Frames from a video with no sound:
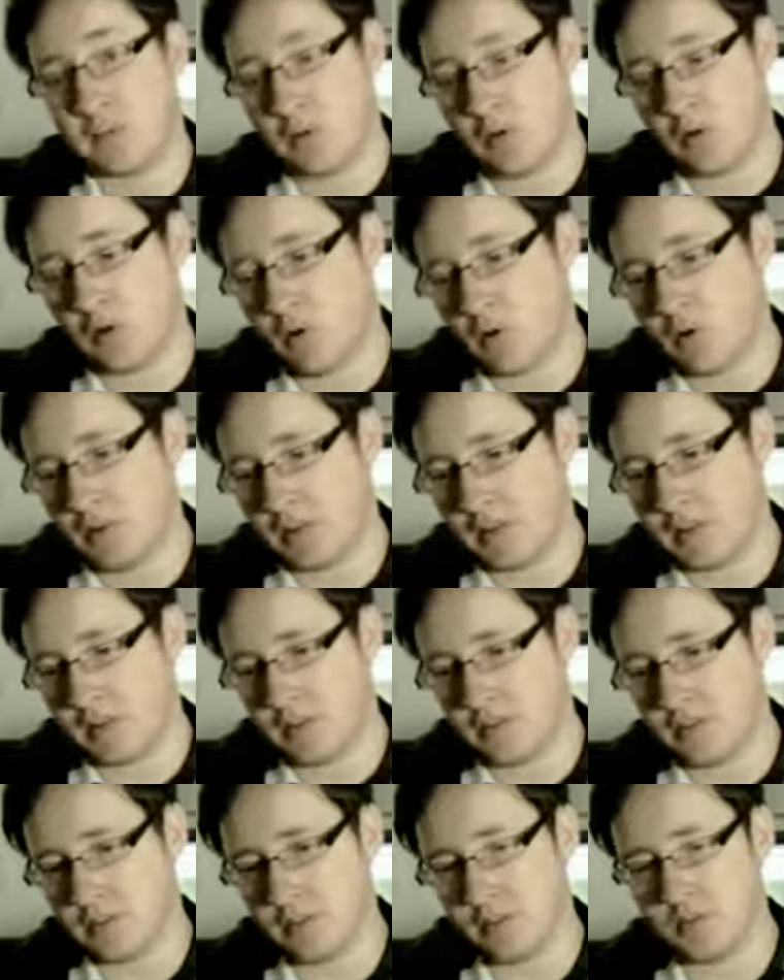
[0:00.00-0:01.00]
is
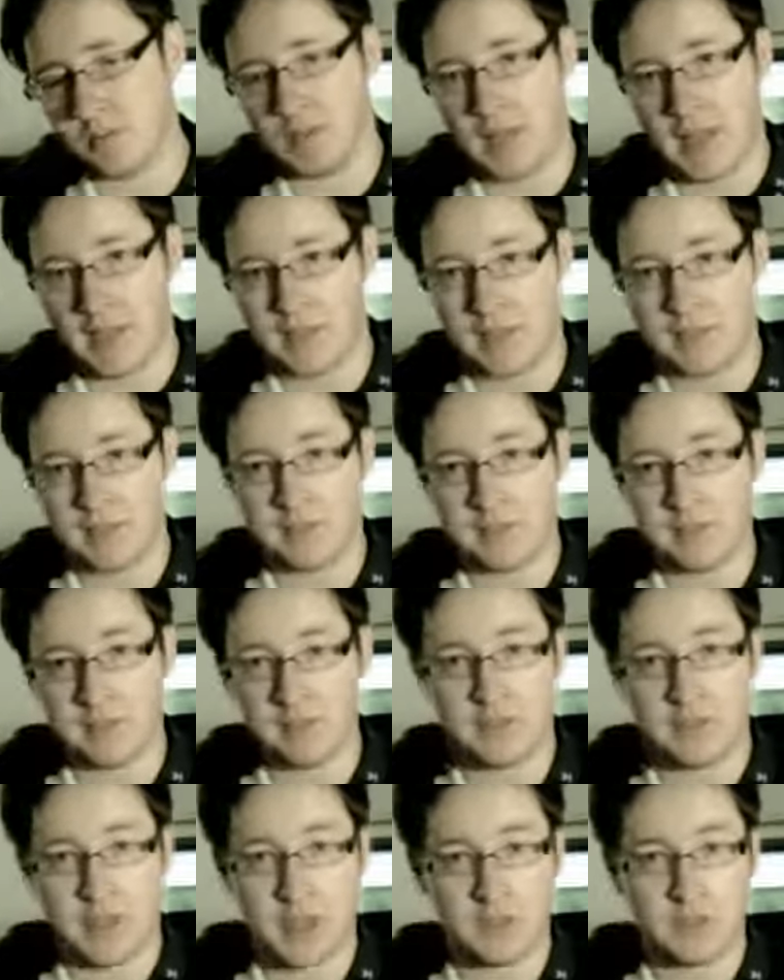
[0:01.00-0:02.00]
because there's some
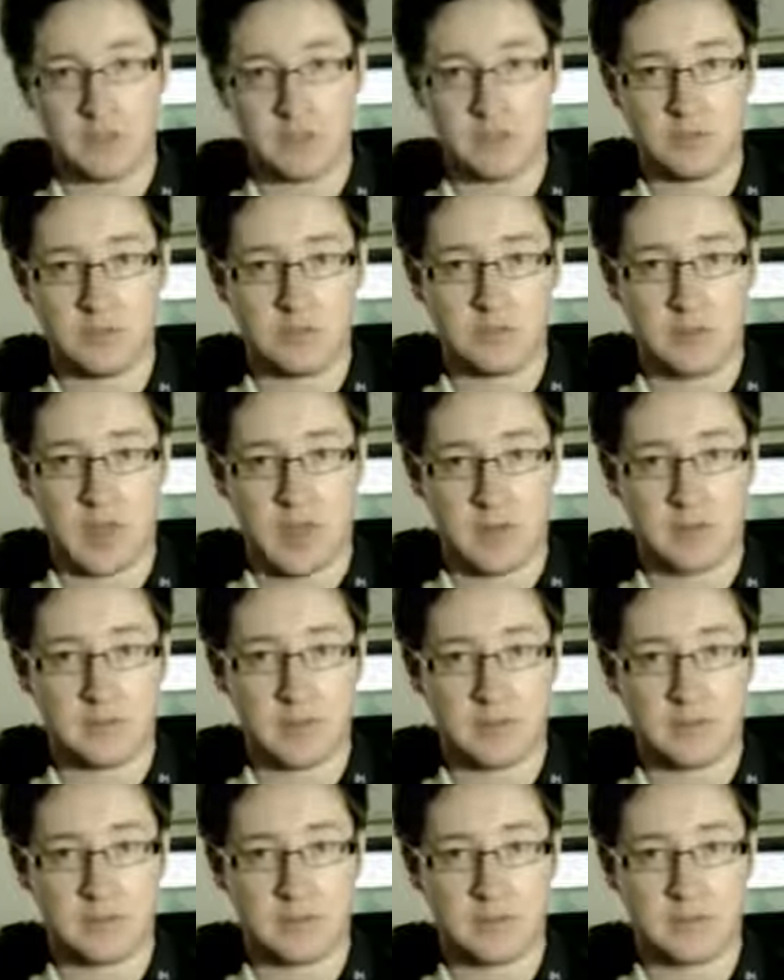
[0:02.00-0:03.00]
licensing issues
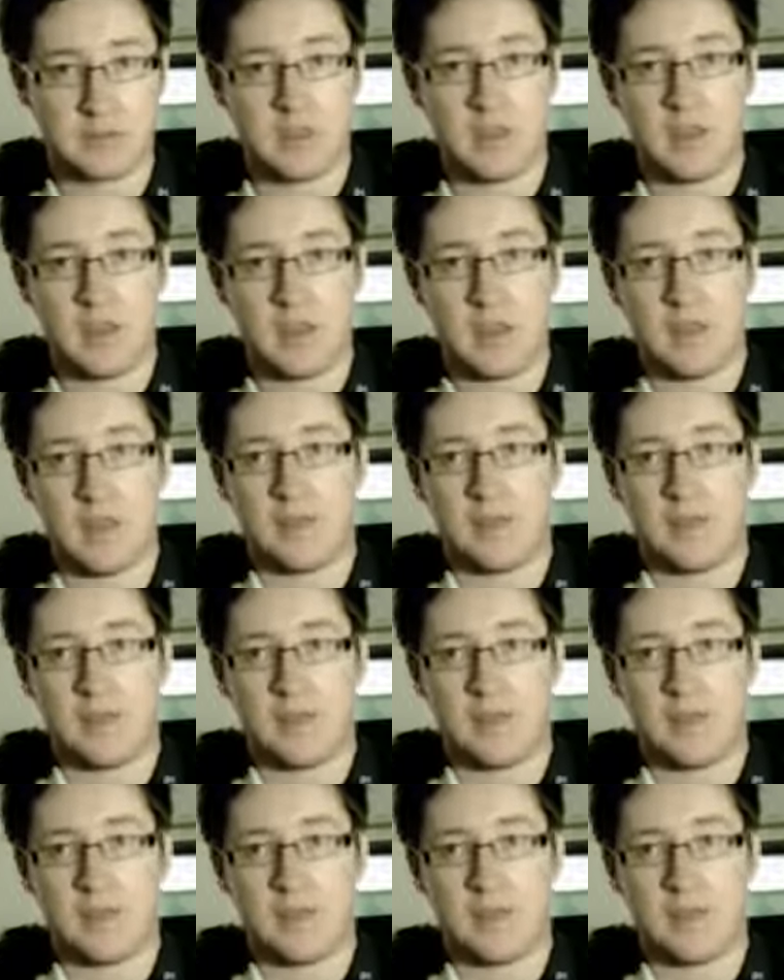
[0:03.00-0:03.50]
in Britain.